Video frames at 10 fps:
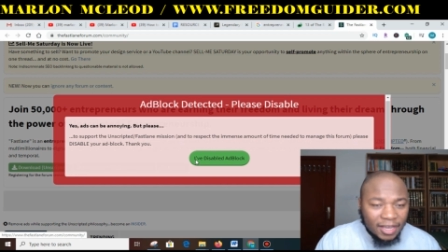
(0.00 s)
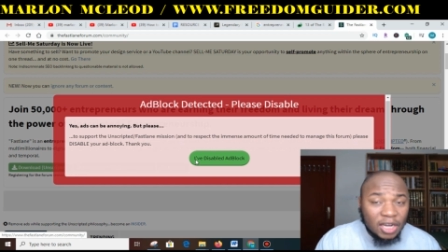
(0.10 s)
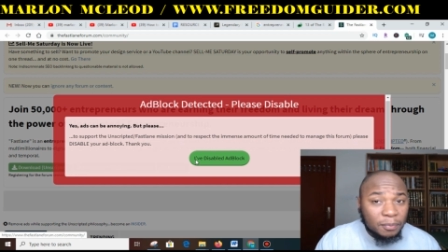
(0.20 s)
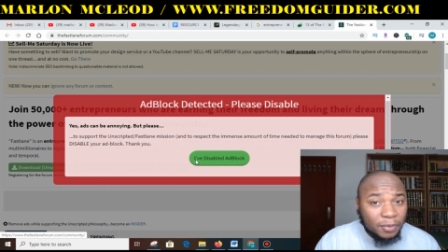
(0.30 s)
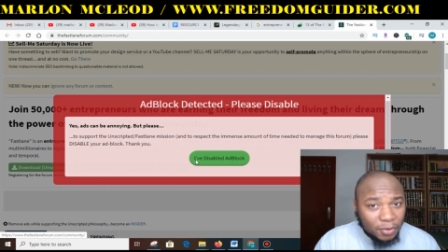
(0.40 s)

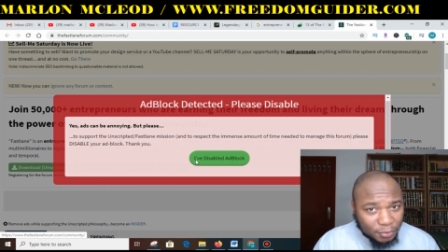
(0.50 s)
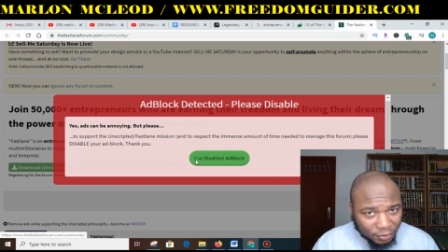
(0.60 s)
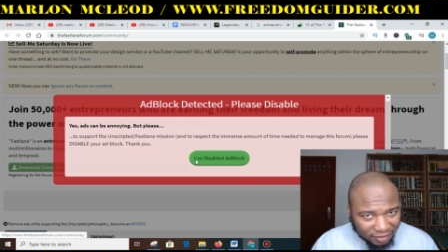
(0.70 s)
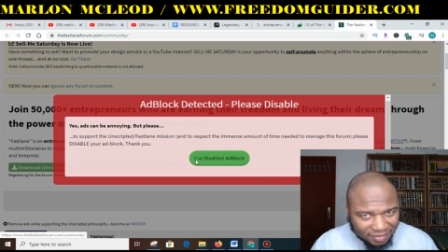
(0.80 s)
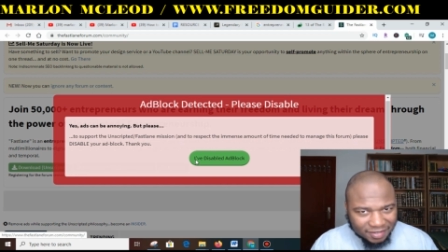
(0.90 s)

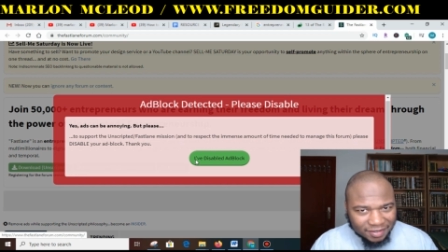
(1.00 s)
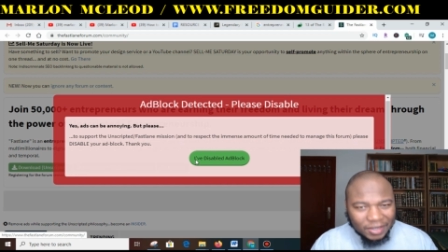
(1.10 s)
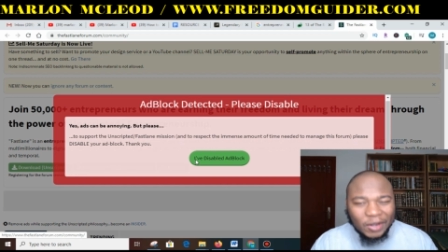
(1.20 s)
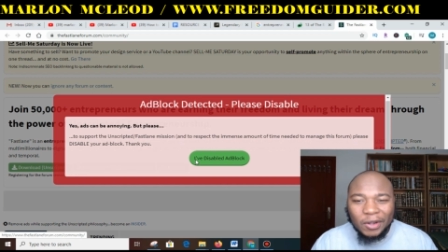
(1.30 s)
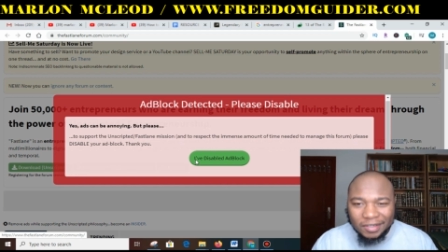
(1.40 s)
inappropriate
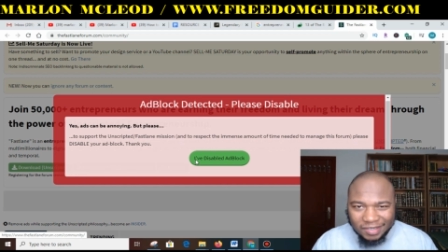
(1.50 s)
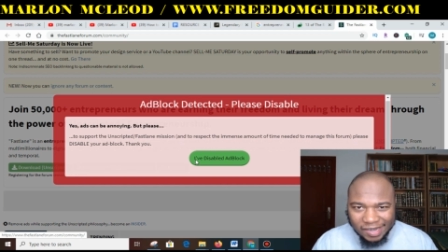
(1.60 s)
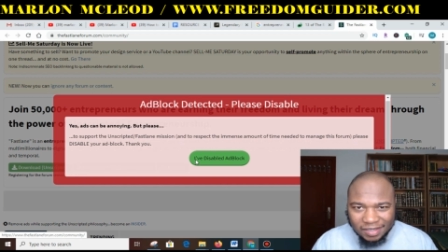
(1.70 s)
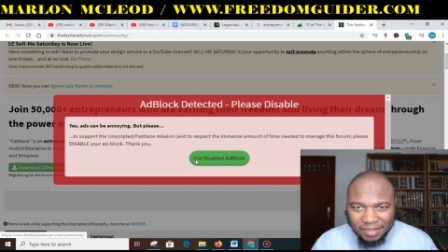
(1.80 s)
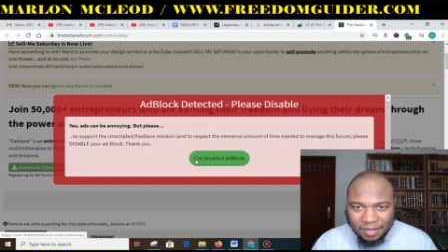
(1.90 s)

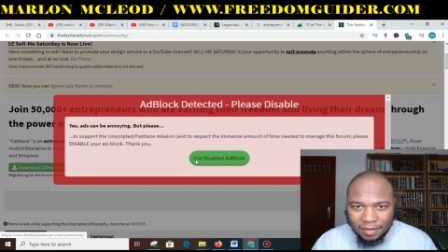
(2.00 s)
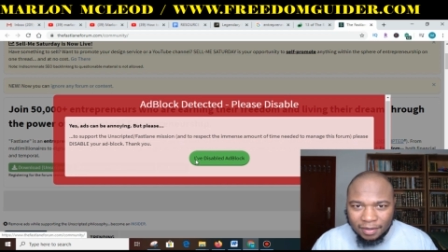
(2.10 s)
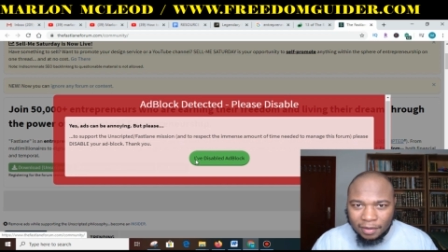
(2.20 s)
content